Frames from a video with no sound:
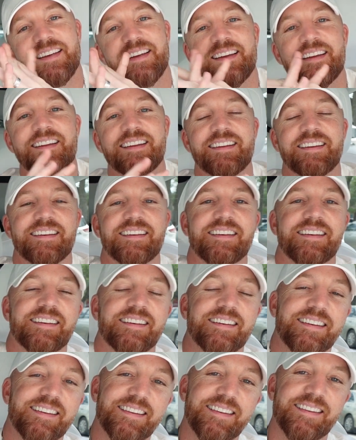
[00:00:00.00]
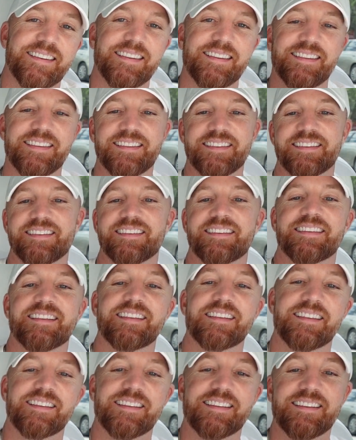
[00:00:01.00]

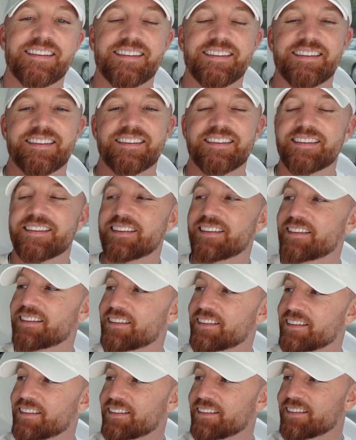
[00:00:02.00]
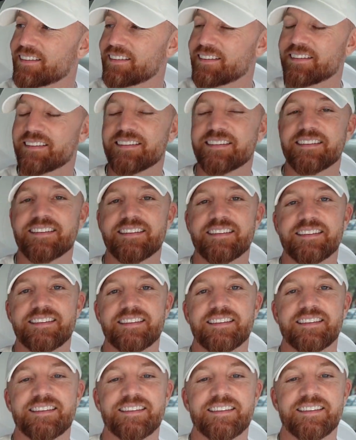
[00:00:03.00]

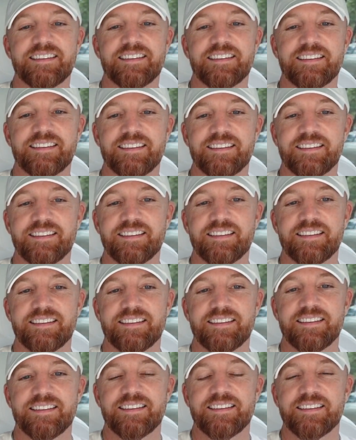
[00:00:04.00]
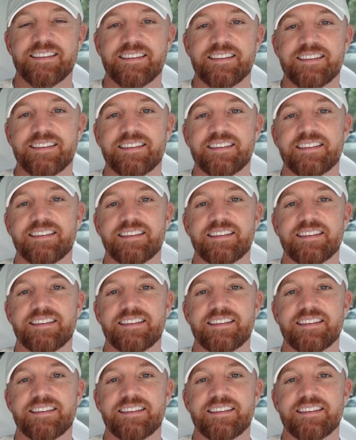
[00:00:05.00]
No words are spoken by the person on screen.